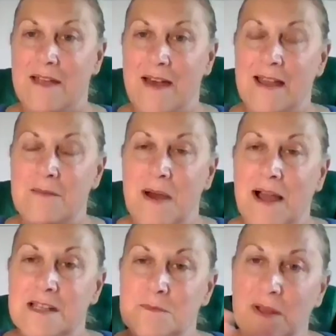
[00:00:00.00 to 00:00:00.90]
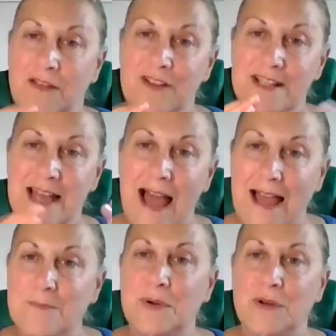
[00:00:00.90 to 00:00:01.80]
bear that in mind. But if it's
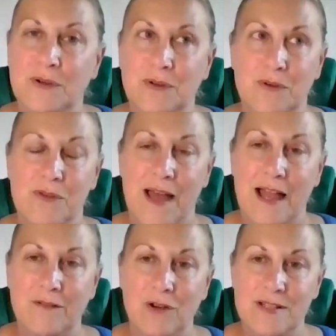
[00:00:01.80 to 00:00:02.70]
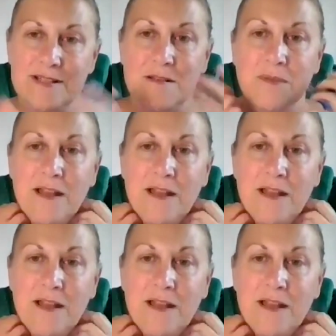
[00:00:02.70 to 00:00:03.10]
hypothyroidism,